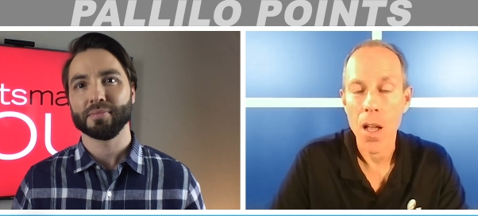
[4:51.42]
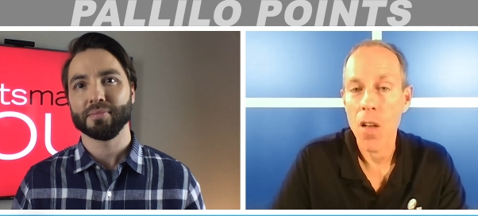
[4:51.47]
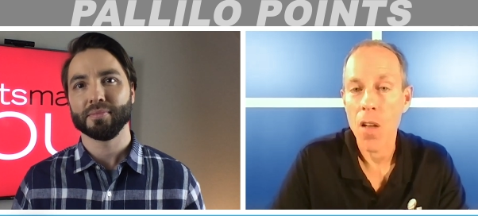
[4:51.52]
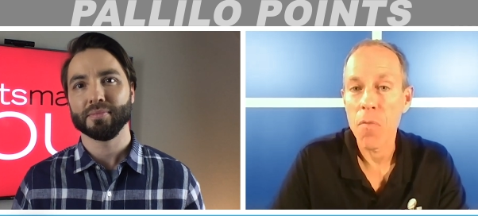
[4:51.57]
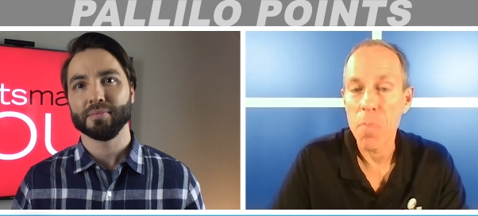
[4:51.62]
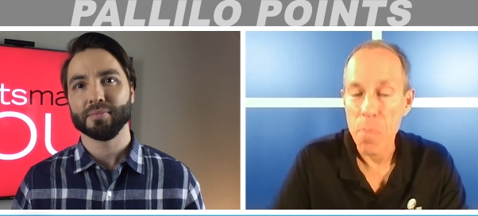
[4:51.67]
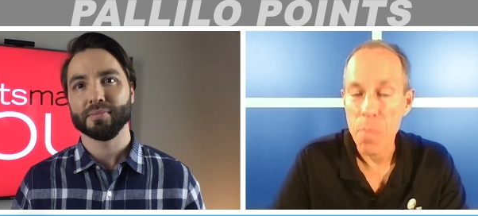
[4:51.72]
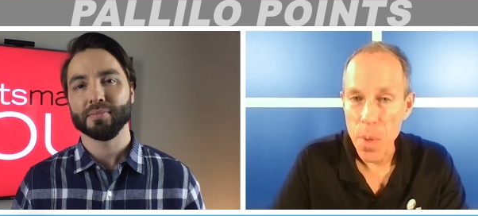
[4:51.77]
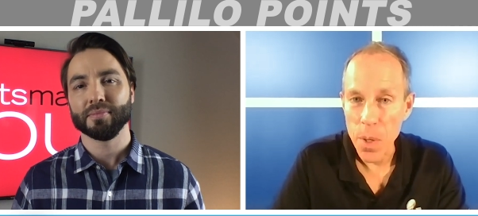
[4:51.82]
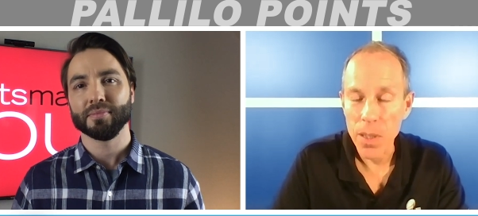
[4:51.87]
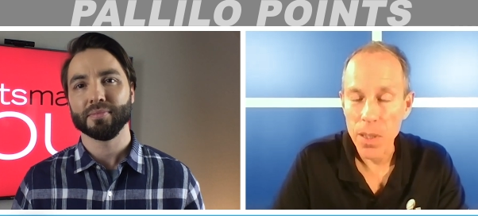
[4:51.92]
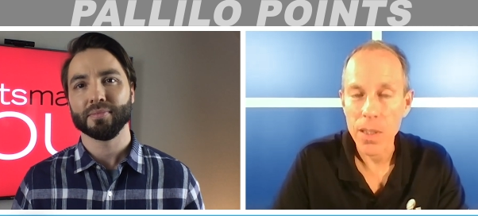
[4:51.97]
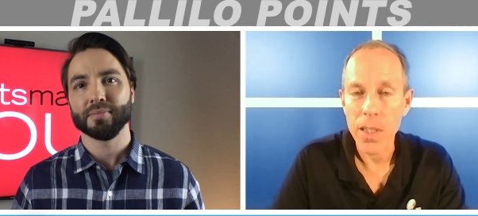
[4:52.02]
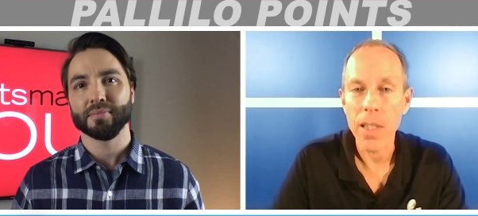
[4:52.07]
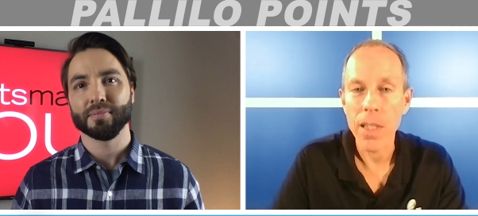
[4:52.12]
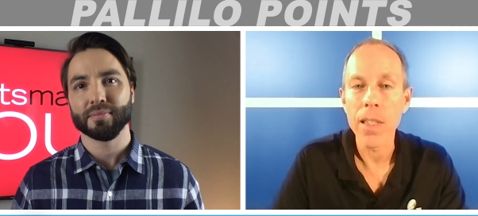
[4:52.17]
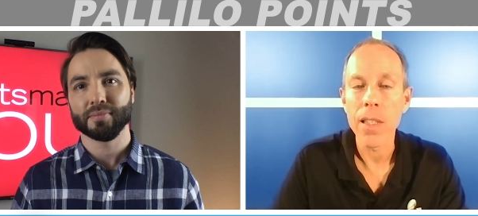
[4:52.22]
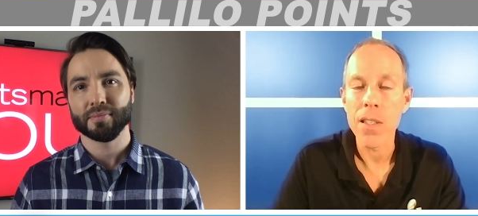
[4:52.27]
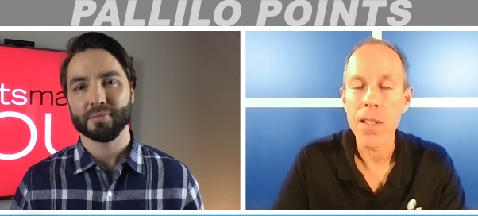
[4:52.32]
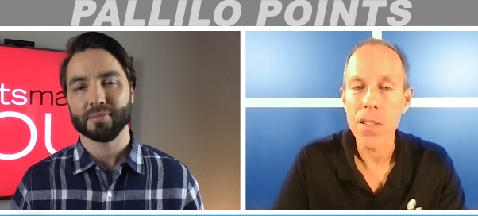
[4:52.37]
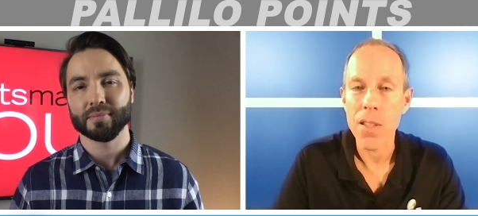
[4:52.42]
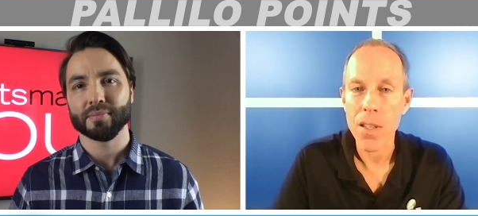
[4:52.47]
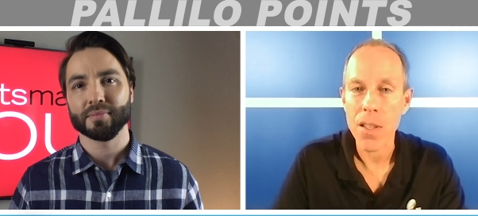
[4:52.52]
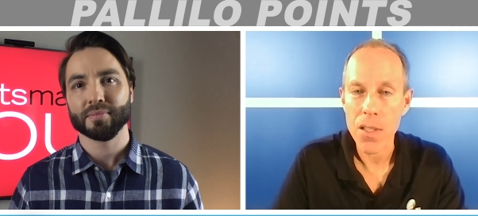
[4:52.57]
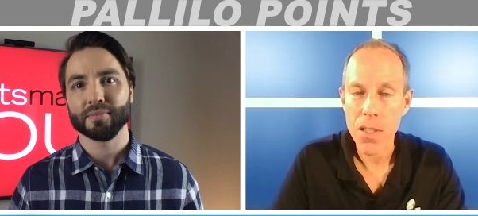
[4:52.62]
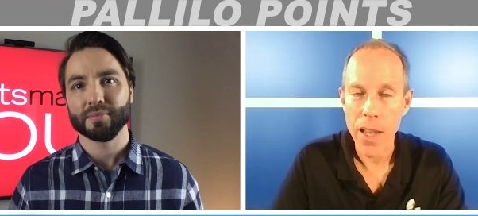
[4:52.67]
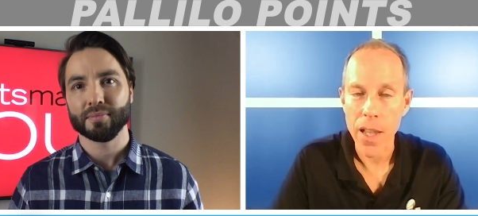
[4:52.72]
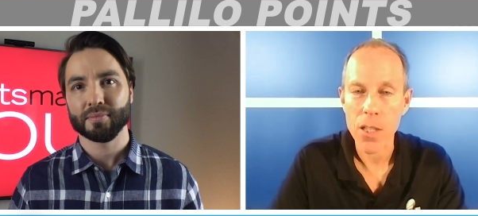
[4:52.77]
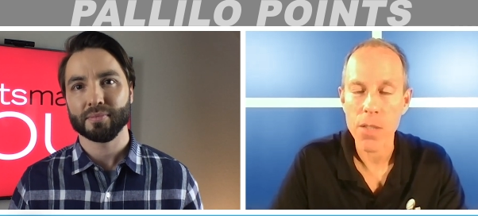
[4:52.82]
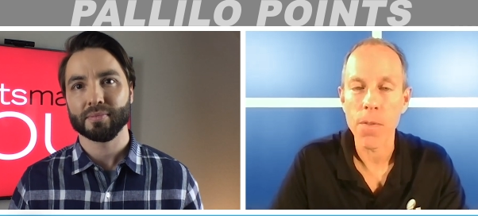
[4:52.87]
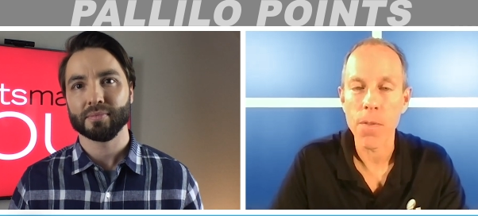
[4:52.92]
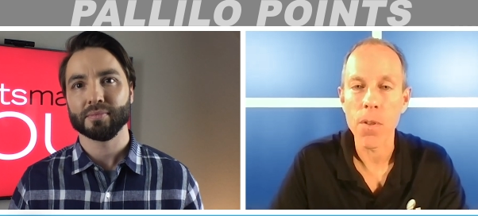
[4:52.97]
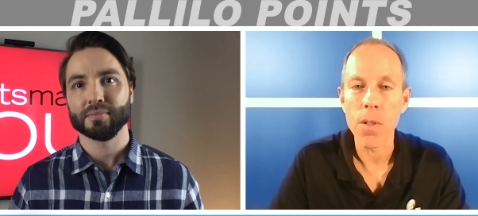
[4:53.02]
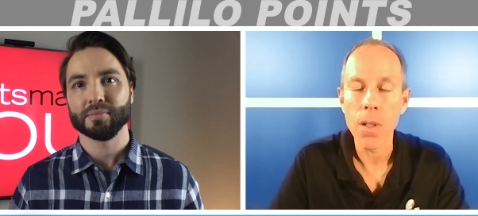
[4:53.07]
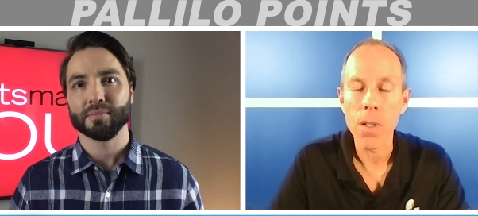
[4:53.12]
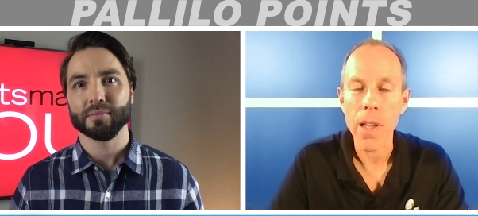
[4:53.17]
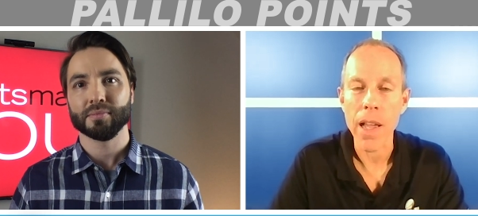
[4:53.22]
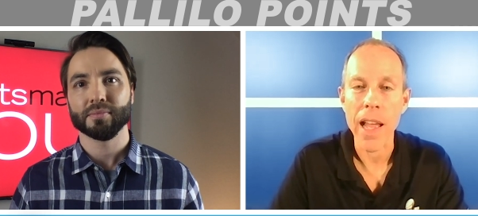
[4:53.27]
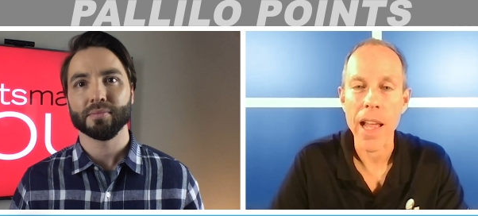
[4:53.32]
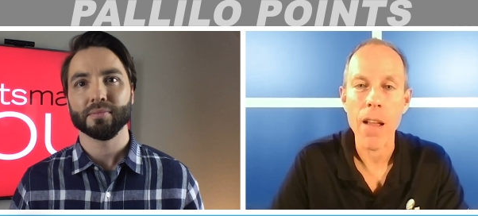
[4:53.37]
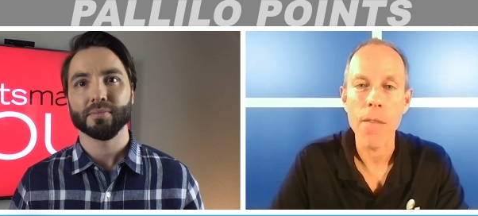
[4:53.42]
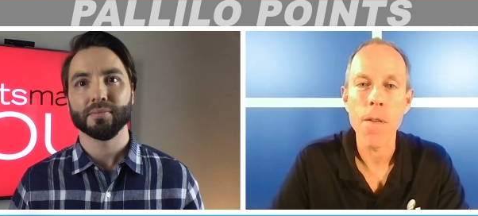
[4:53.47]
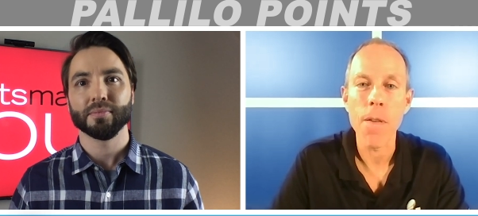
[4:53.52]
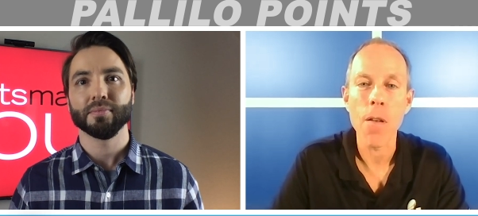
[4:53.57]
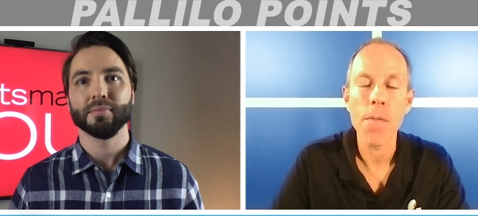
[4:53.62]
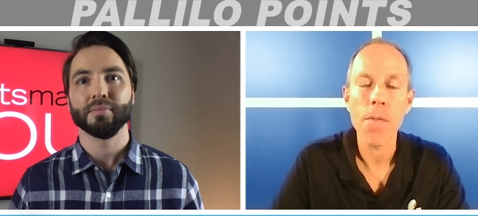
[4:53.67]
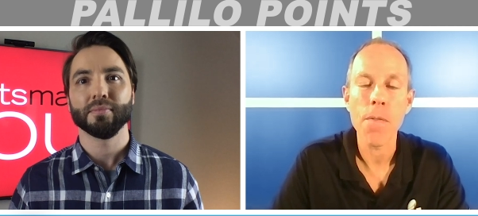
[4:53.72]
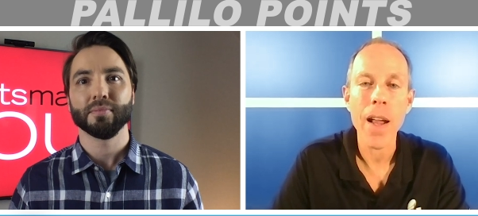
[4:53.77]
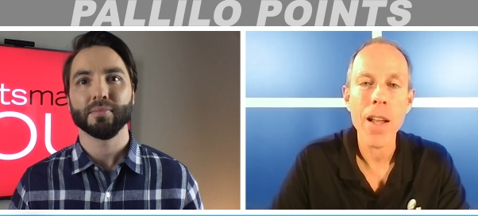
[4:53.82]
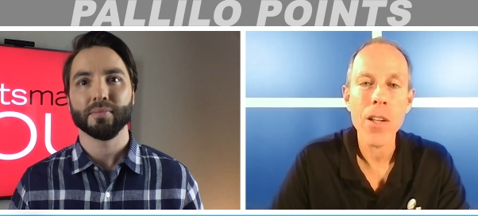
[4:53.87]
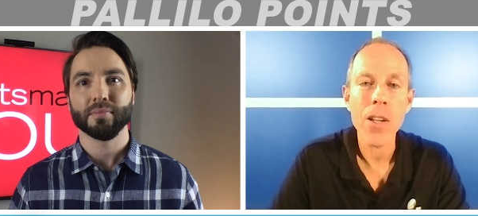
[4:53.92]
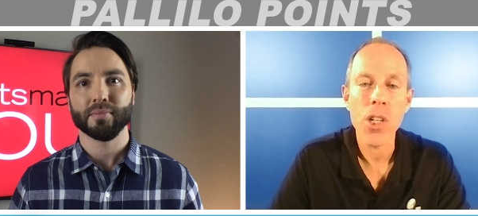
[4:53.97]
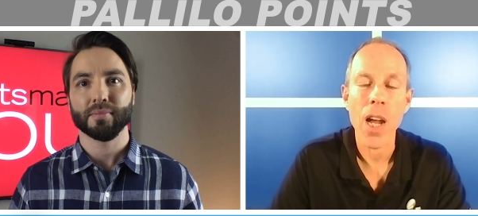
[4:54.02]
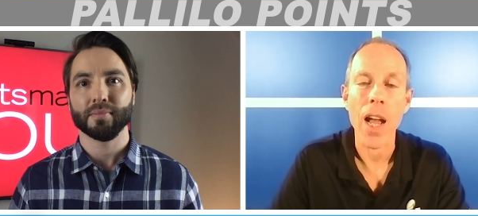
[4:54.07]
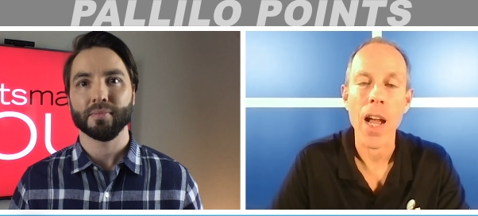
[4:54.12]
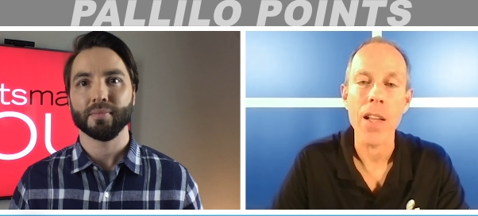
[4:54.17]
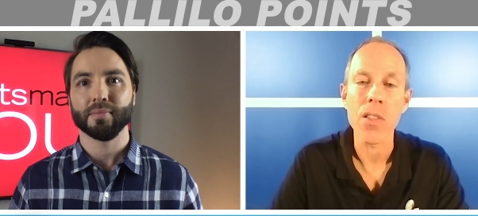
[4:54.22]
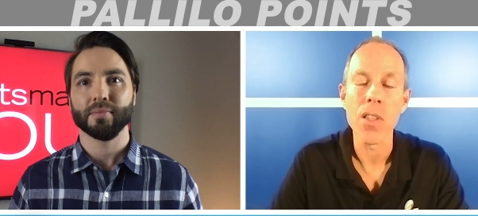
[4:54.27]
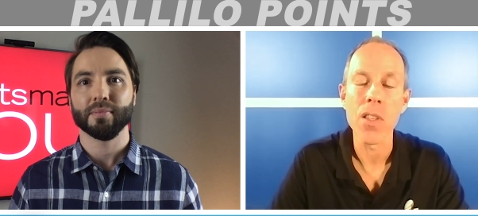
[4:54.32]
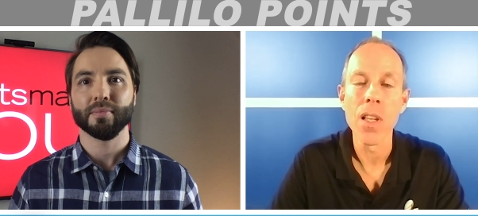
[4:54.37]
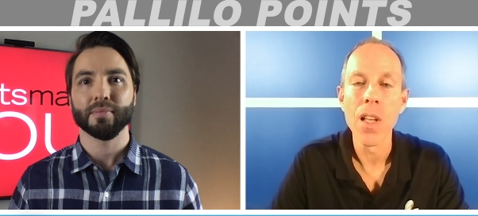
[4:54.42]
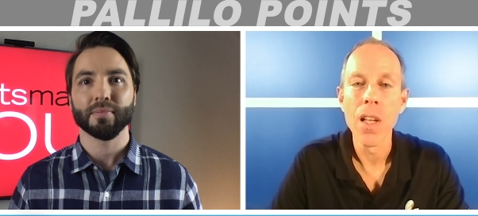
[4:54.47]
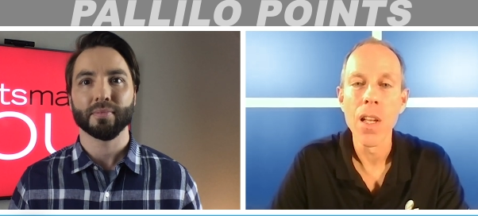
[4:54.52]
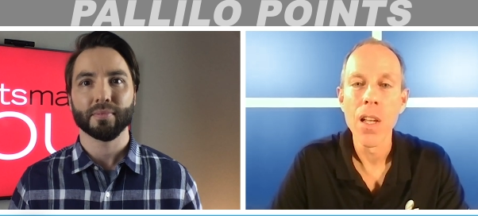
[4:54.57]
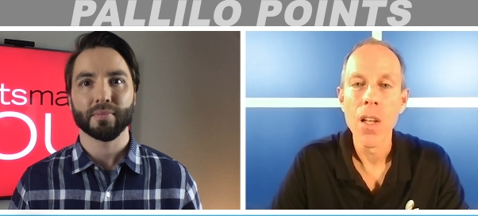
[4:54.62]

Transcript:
Speaker 1: of building a successful NFL franchise.